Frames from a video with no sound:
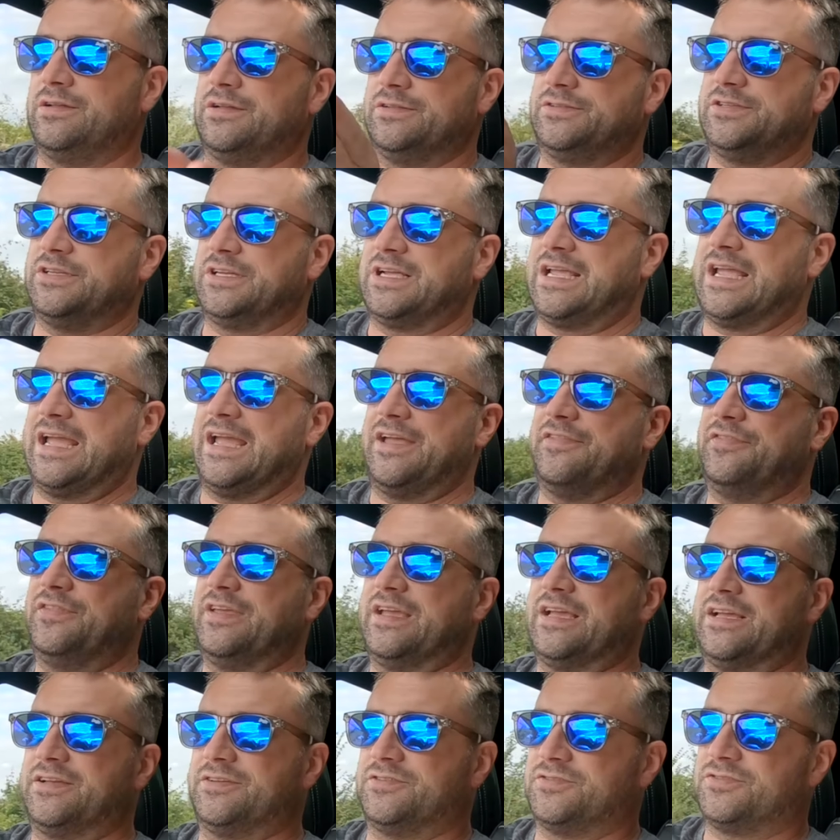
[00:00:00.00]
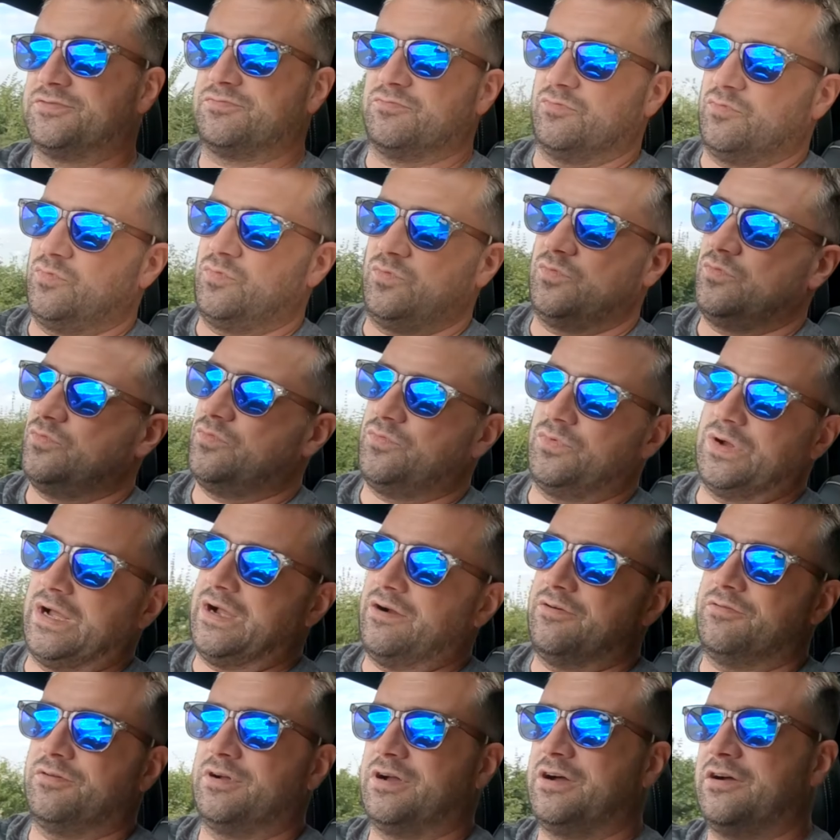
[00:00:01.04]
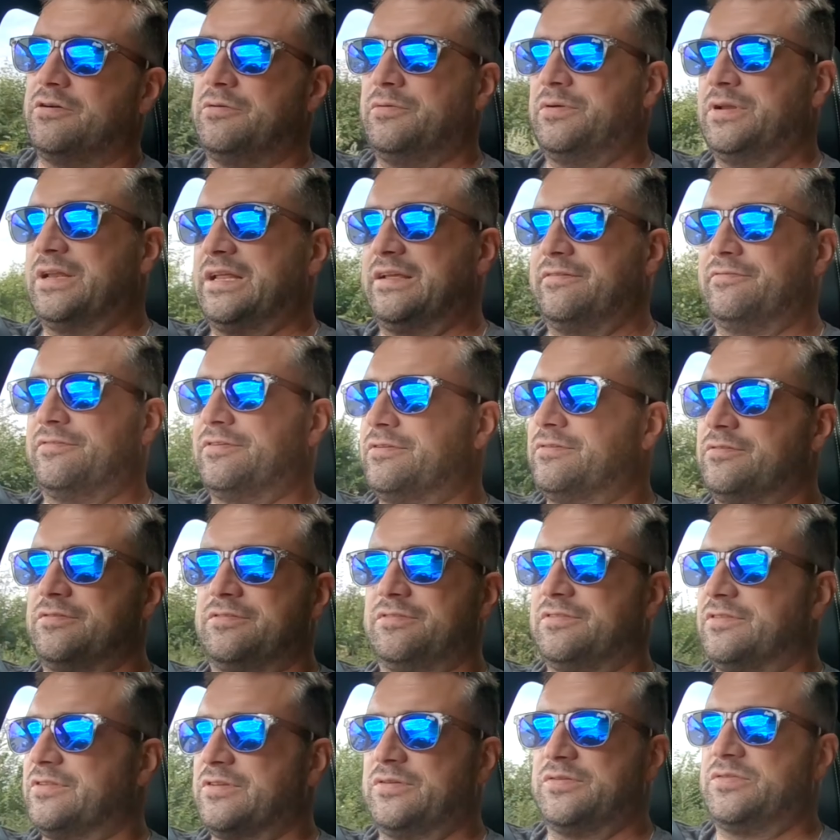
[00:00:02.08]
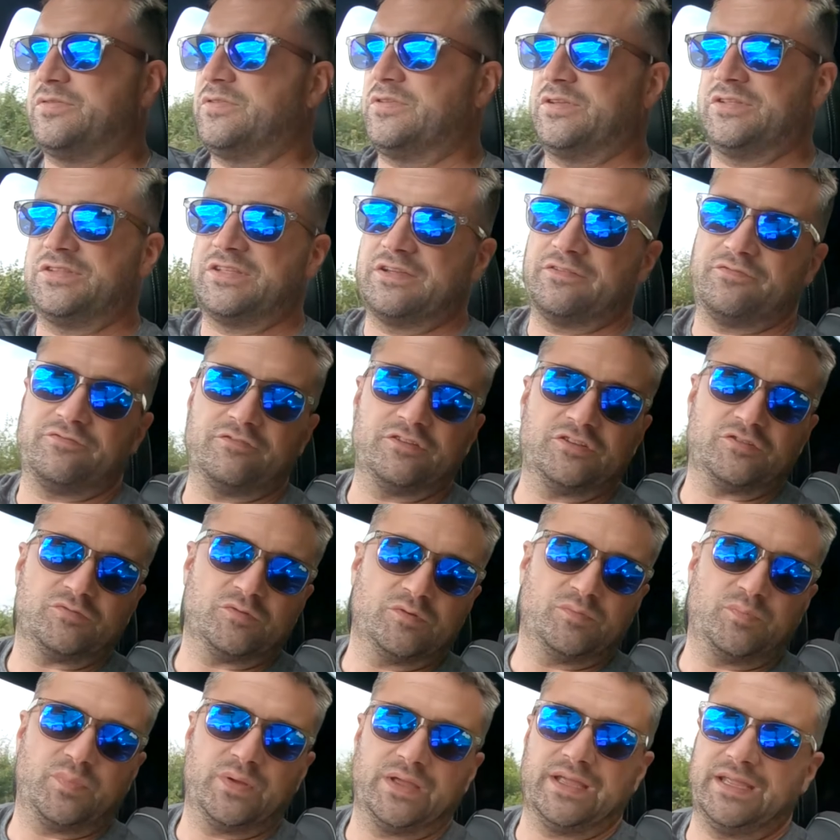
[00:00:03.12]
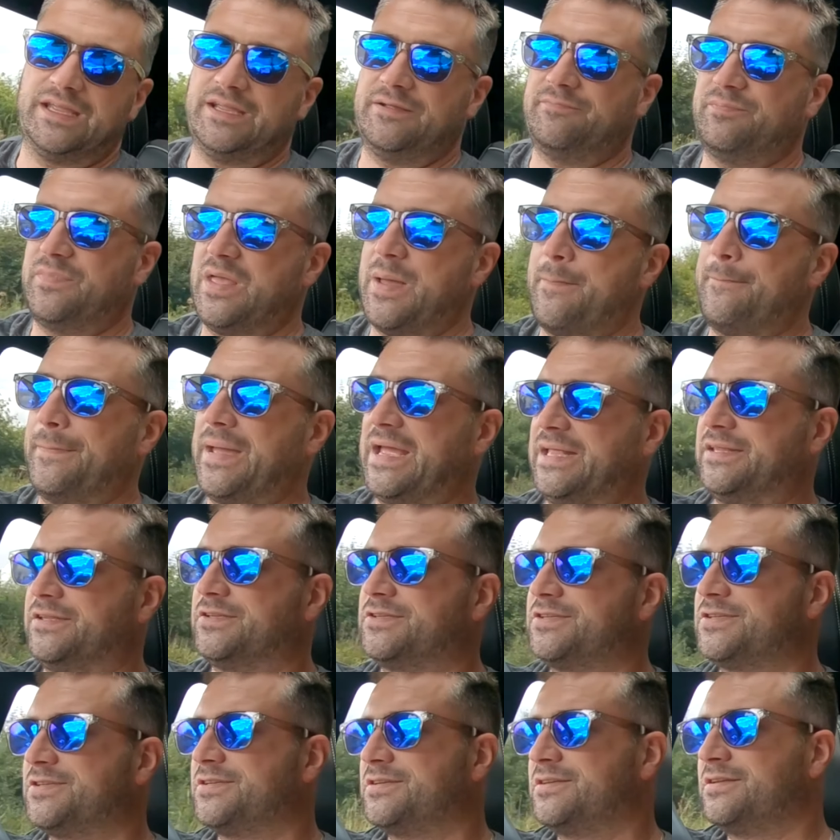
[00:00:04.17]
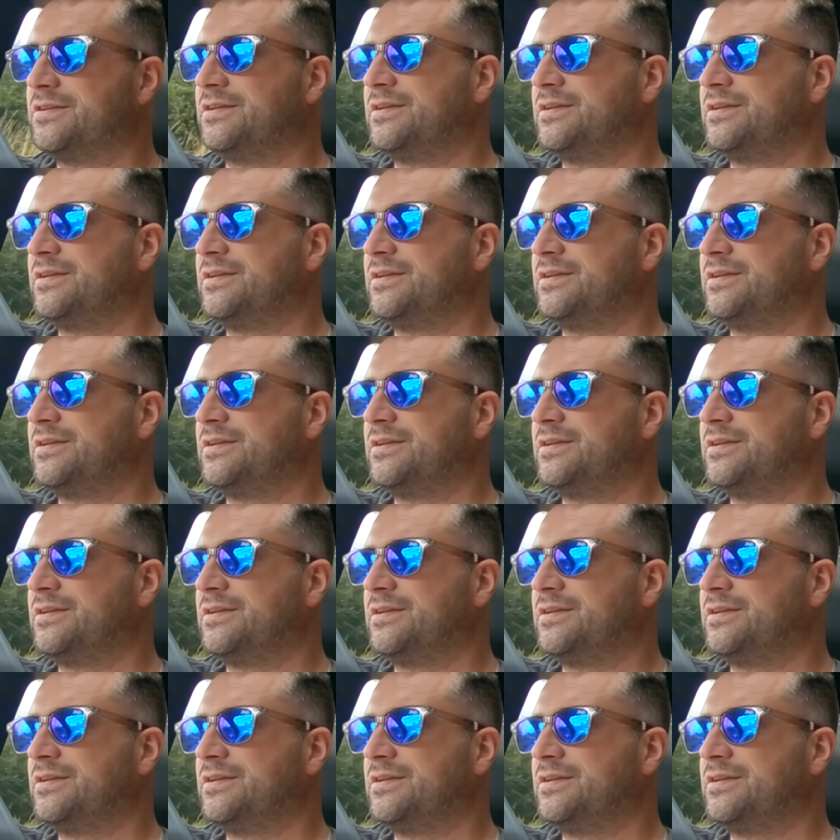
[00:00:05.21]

to getting this, well, I wouldn't even, the, the difference would be immense.